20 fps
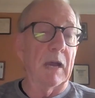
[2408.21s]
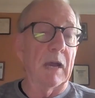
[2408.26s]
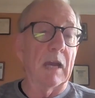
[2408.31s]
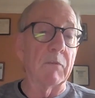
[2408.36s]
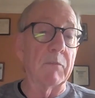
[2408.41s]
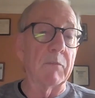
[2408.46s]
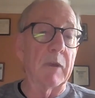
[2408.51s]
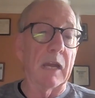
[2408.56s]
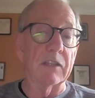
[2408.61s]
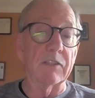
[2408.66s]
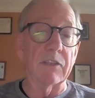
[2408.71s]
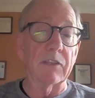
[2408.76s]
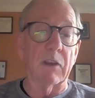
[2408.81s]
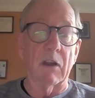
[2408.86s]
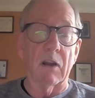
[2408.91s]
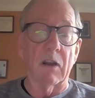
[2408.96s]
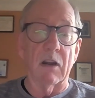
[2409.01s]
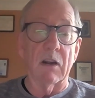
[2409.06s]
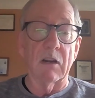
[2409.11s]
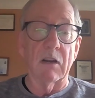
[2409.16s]
biobanks
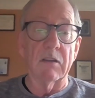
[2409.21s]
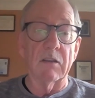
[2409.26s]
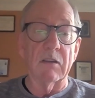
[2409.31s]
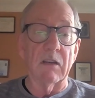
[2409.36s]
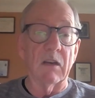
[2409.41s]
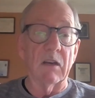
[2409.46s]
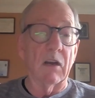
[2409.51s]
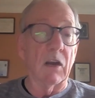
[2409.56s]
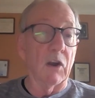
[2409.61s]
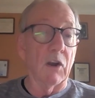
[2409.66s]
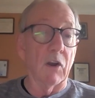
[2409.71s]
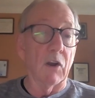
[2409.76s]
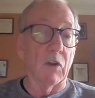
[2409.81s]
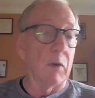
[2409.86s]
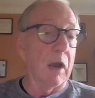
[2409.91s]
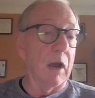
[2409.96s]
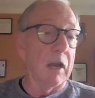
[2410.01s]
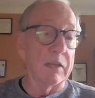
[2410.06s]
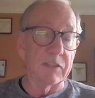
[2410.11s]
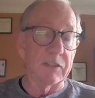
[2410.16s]
are
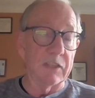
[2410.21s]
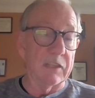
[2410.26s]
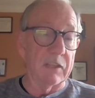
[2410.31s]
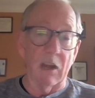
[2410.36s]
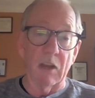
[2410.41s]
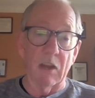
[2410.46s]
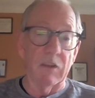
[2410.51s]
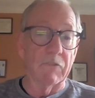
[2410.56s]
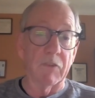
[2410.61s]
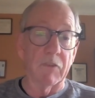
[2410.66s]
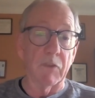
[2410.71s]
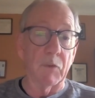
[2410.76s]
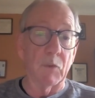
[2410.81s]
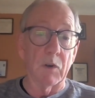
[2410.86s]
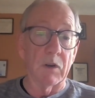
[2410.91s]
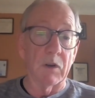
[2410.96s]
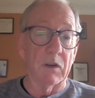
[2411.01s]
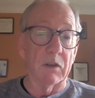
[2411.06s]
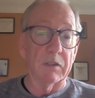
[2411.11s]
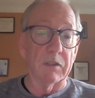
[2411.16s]
arising all over the
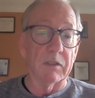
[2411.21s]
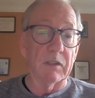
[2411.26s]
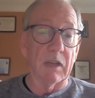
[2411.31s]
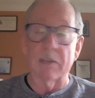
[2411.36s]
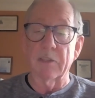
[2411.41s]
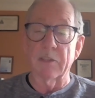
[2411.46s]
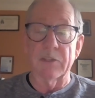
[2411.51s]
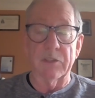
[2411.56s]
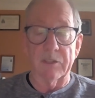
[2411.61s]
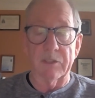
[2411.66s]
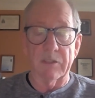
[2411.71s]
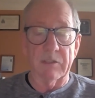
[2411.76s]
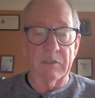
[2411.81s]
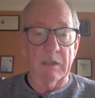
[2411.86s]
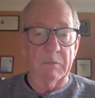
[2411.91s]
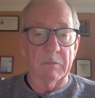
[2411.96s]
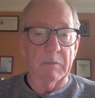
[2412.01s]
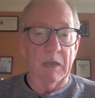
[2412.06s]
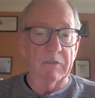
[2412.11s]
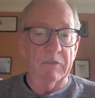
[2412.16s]
world. I just
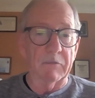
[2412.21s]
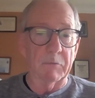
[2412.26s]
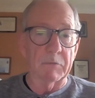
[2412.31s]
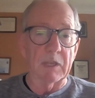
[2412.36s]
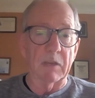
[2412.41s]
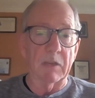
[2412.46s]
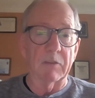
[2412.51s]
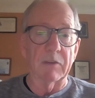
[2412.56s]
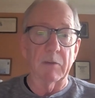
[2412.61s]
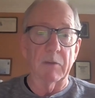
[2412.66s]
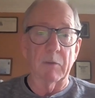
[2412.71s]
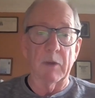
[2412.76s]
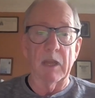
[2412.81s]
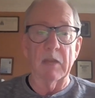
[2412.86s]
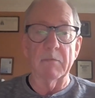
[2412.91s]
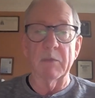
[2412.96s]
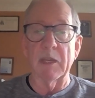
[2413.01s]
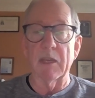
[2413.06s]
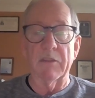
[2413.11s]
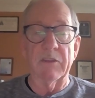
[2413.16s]
came back from Saudi
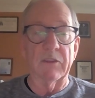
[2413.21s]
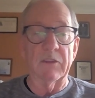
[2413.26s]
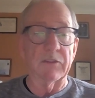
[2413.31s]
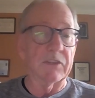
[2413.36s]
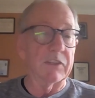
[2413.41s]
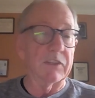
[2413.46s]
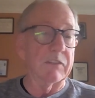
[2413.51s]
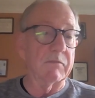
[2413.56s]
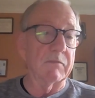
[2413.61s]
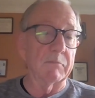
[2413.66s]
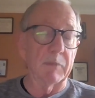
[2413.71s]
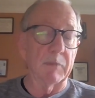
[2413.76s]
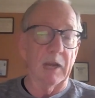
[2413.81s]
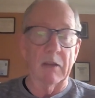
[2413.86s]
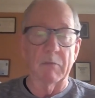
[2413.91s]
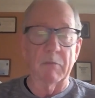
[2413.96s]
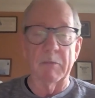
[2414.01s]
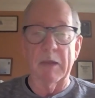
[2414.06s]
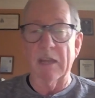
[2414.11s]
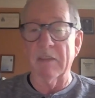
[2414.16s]
Arabia, and there's a
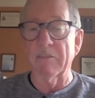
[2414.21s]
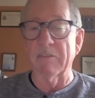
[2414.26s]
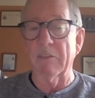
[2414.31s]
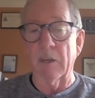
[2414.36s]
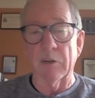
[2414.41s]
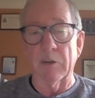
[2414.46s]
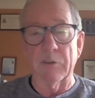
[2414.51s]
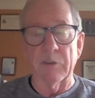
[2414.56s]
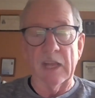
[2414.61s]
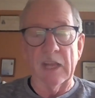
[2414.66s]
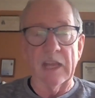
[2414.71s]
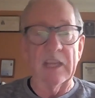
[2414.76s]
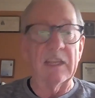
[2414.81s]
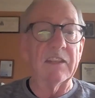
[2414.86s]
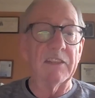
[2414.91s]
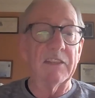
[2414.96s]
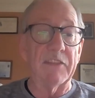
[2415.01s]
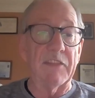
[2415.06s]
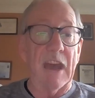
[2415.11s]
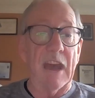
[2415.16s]
biobank of
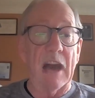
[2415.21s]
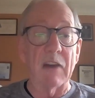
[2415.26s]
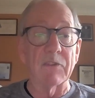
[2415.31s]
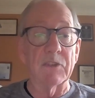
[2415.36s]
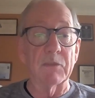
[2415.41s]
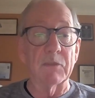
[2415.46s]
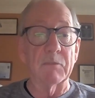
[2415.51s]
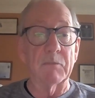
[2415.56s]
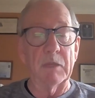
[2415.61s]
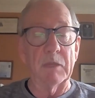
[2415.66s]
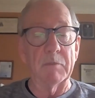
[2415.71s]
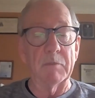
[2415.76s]
180,000